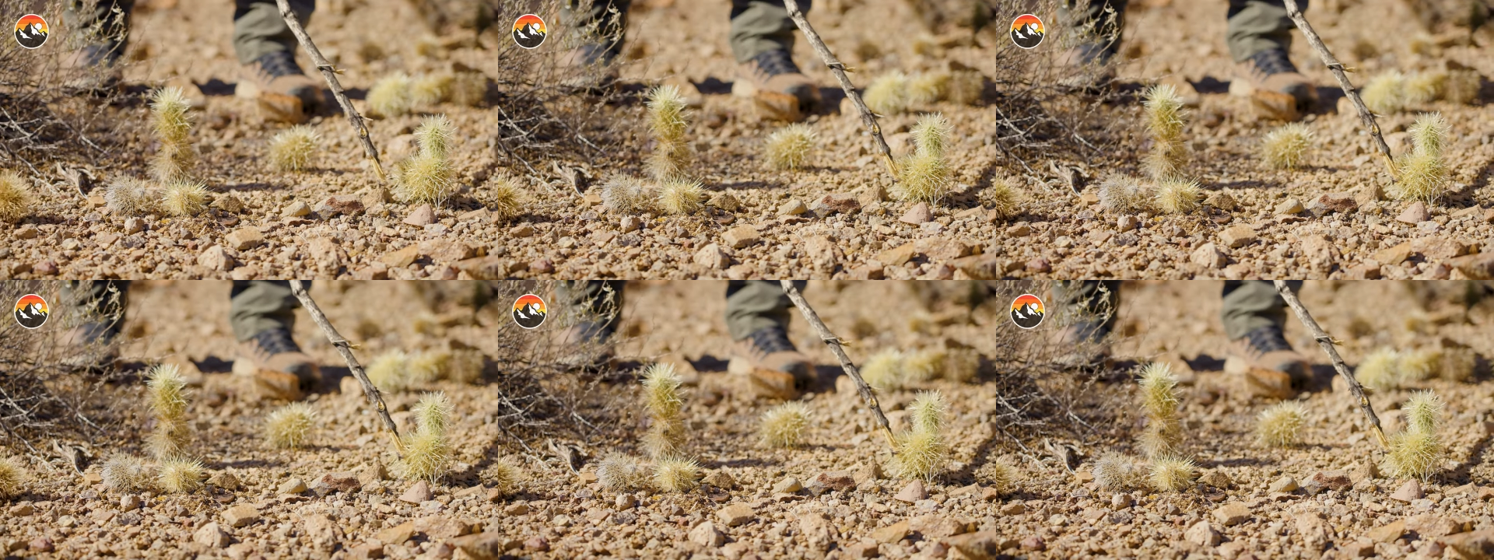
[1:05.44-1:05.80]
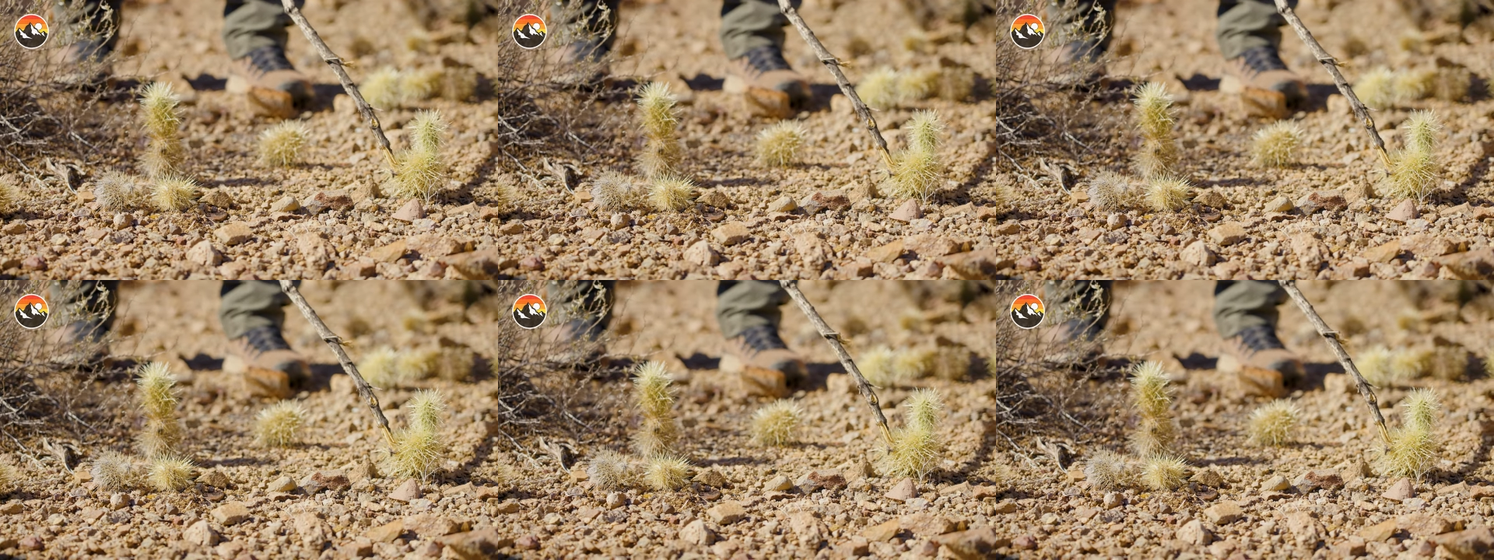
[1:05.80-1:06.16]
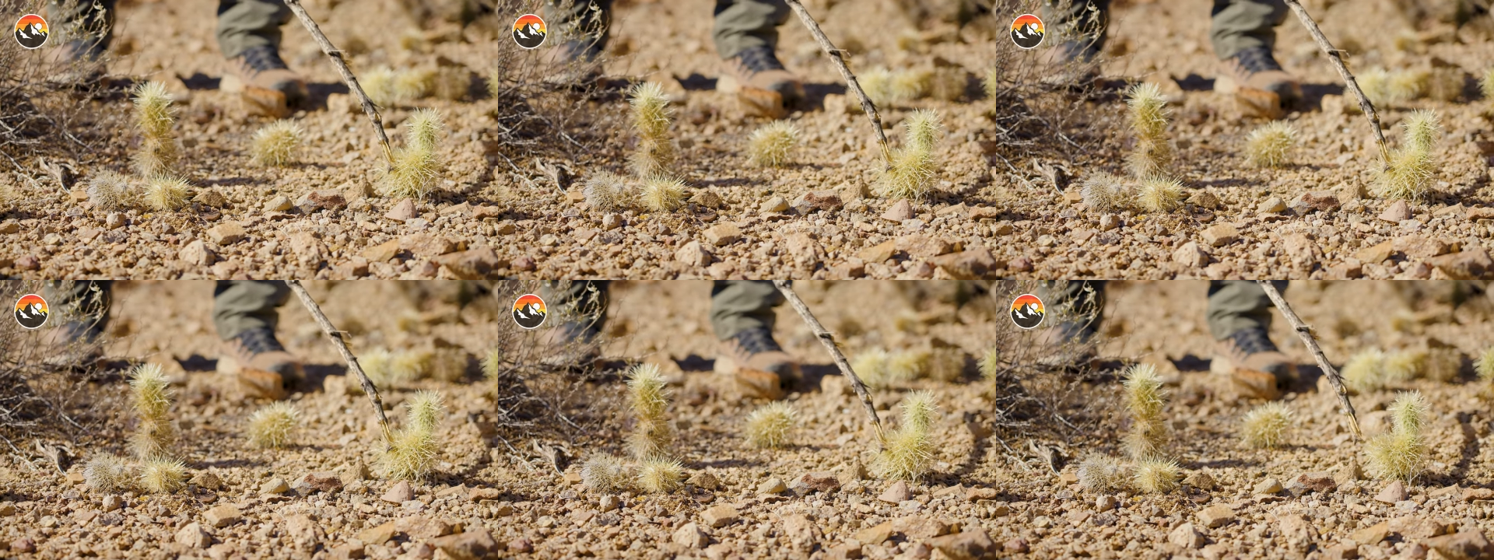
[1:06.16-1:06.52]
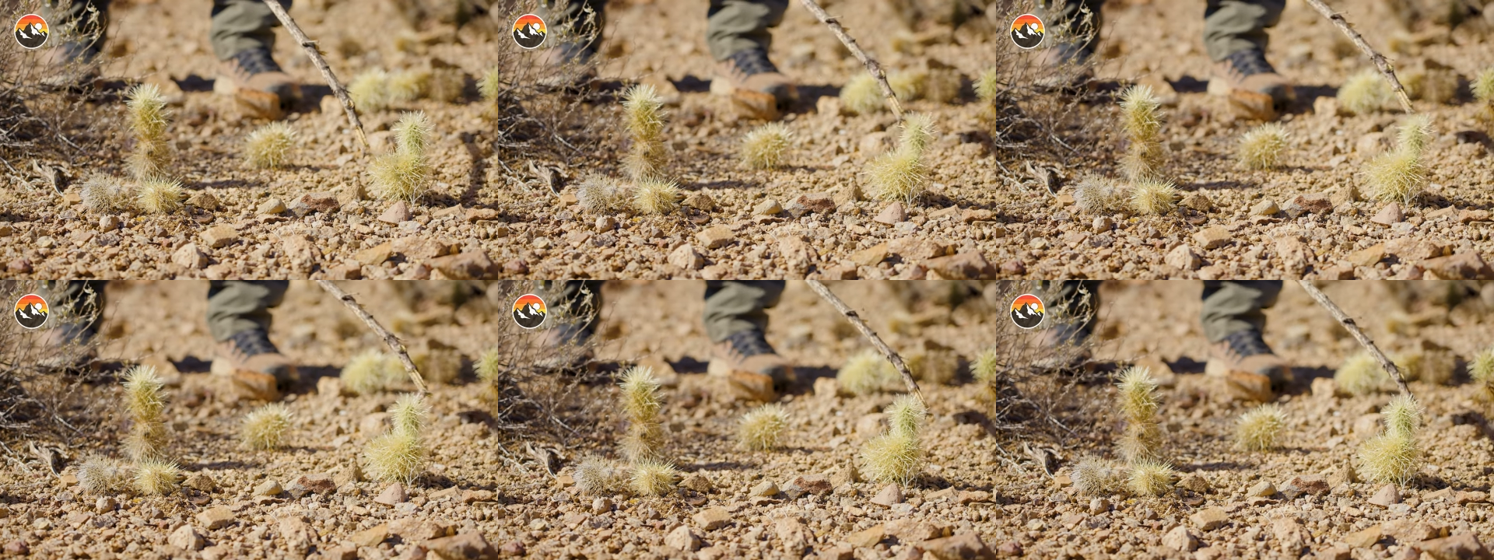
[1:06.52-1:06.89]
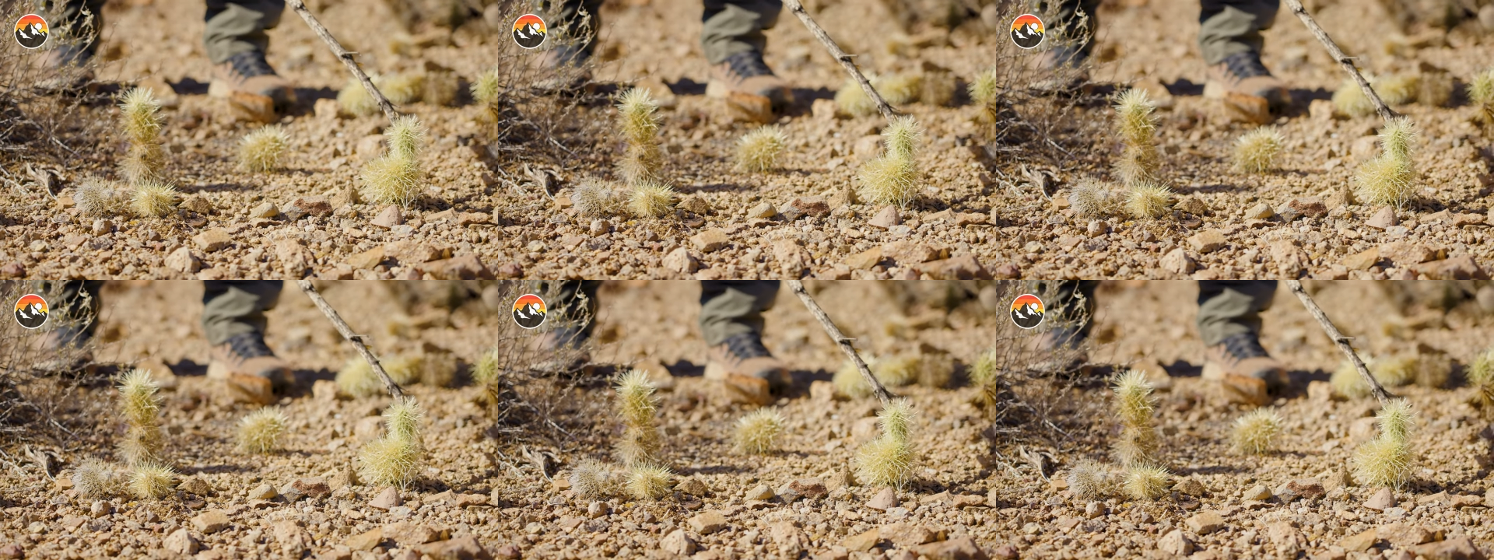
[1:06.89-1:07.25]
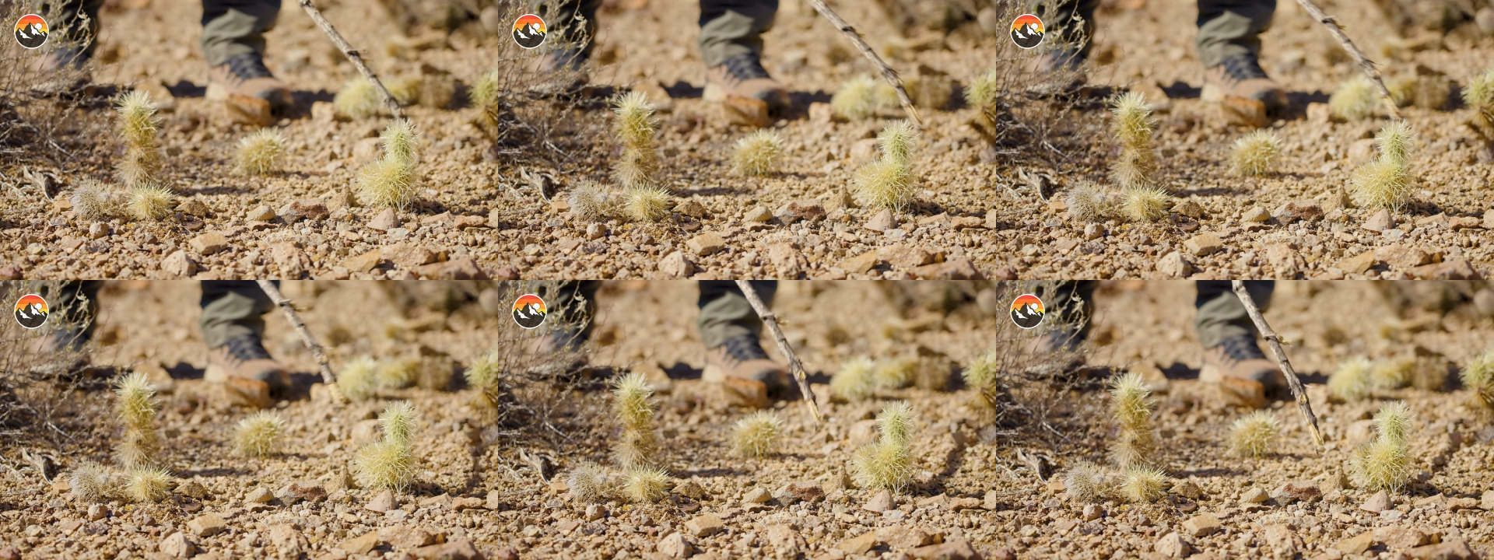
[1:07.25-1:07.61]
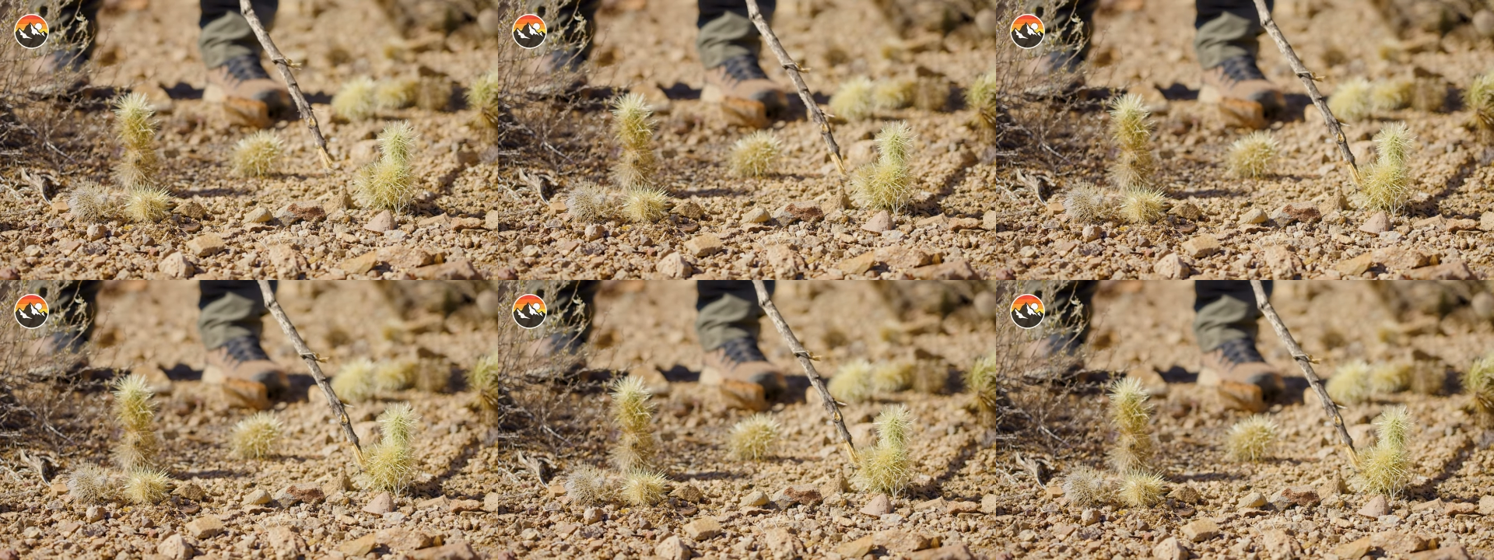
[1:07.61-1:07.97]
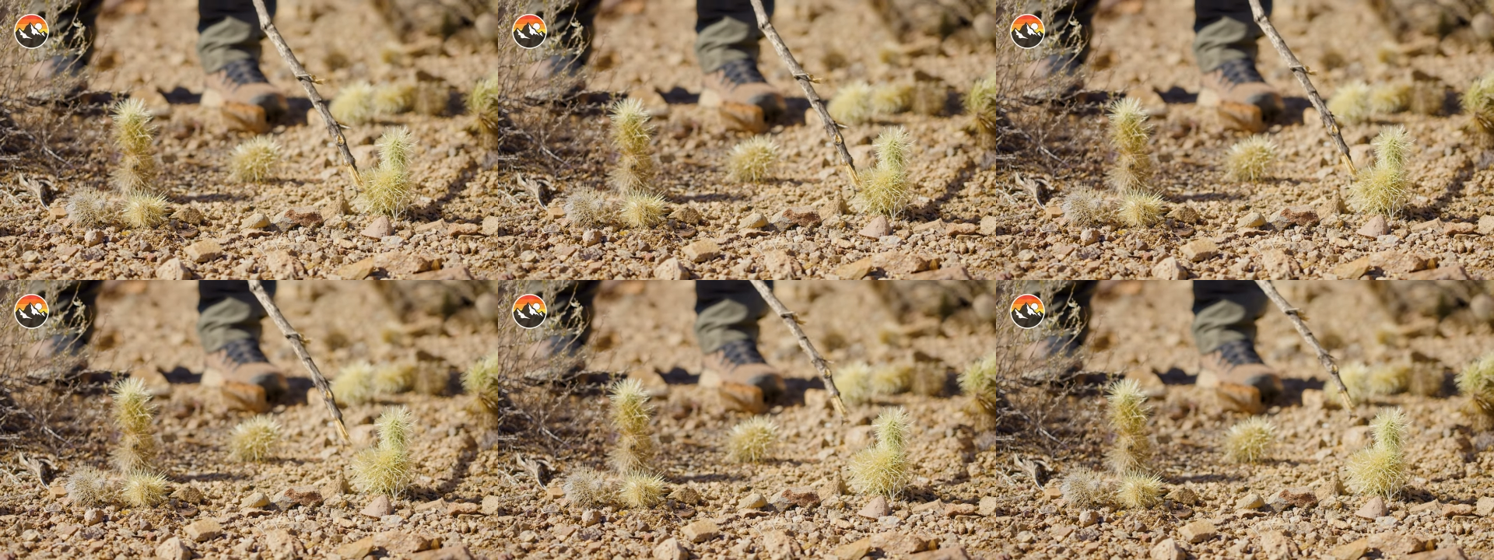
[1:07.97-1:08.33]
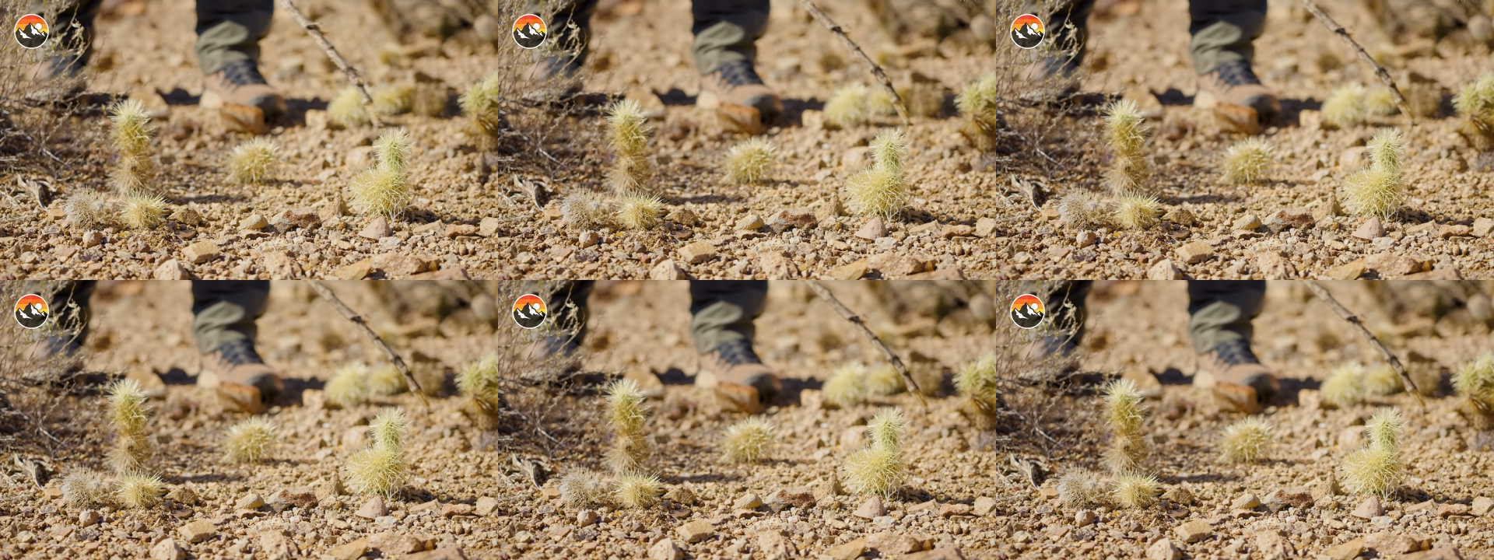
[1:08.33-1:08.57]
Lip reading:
No face is visible, so there are no lips to read.